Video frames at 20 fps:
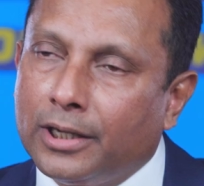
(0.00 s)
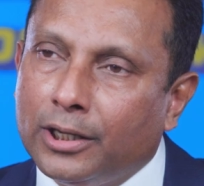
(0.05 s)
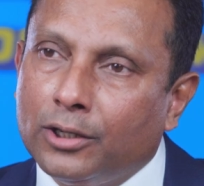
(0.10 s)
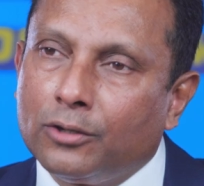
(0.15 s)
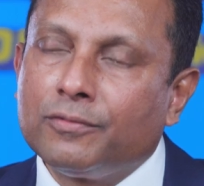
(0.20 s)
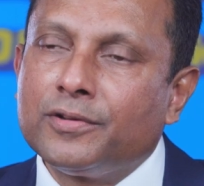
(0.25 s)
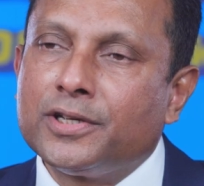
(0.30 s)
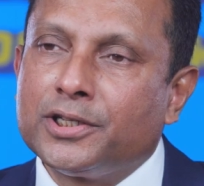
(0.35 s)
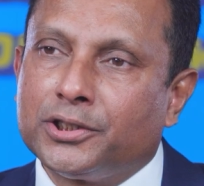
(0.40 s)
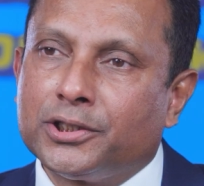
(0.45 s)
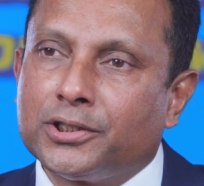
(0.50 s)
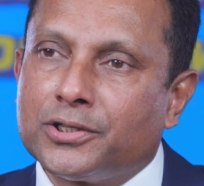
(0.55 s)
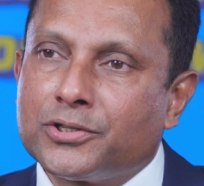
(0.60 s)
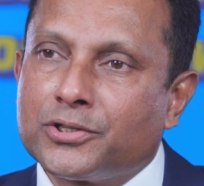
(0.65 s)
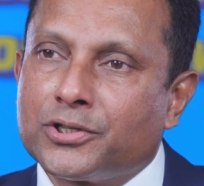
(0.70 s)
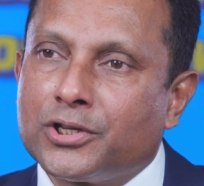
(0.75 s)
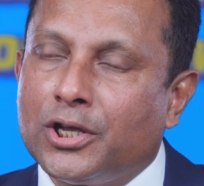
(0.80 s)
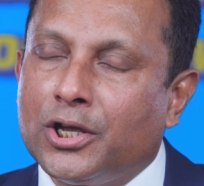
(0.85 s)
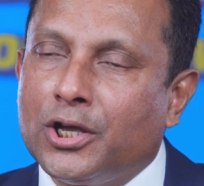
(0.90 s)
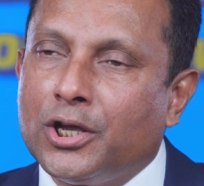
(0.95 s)

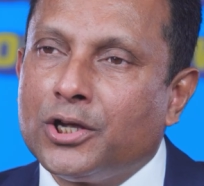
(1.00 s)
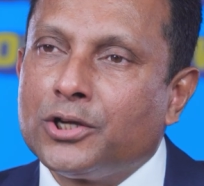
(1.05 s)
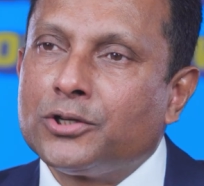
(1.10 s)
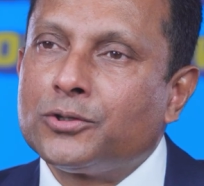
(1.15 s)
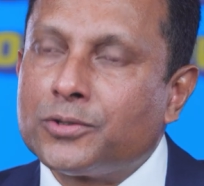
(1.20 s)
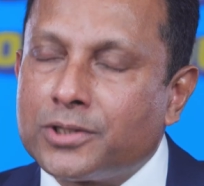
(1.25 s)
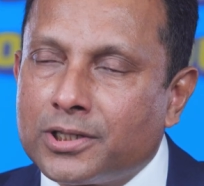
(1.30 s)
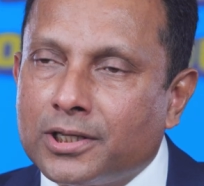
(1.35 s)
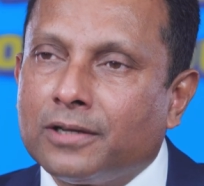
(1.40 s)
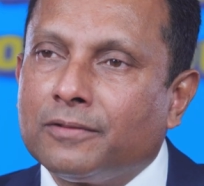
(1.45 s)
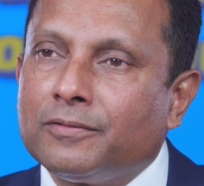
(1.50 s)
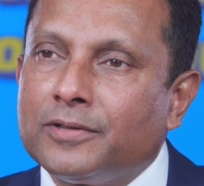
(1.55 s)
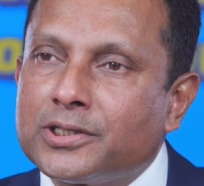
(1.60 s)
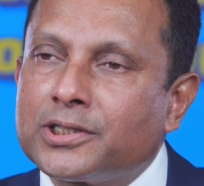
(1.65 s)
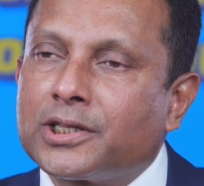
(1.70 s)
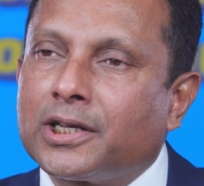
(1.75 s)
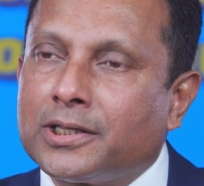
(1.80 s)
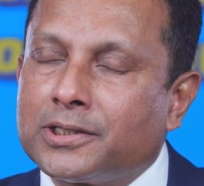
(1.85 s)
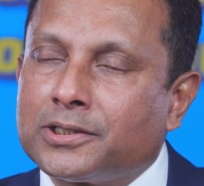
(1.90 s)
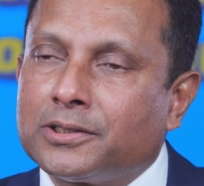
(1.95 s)
innovations to serve its
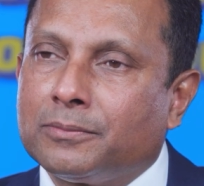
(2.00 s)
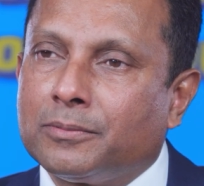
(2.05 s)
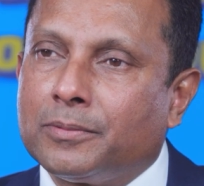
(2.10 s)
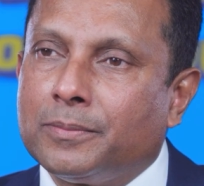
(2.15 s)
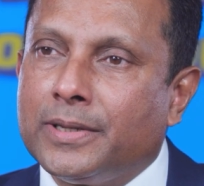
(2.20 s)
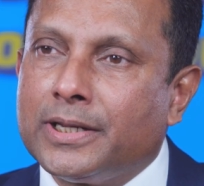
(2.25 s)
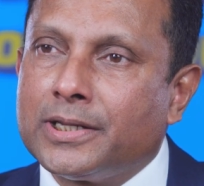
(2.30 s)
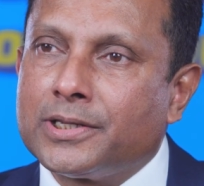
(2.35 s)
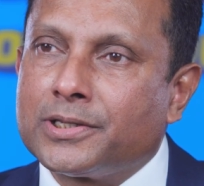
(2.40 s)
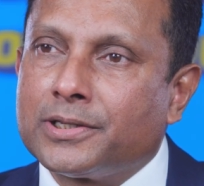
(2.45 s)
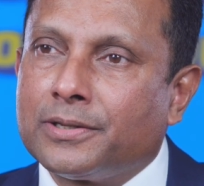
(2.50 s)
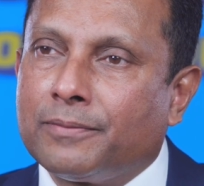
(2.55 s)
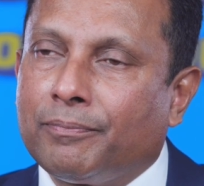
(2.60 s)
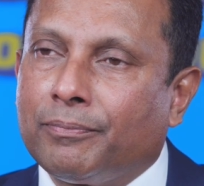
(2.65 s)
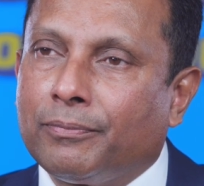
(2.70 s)
customer base.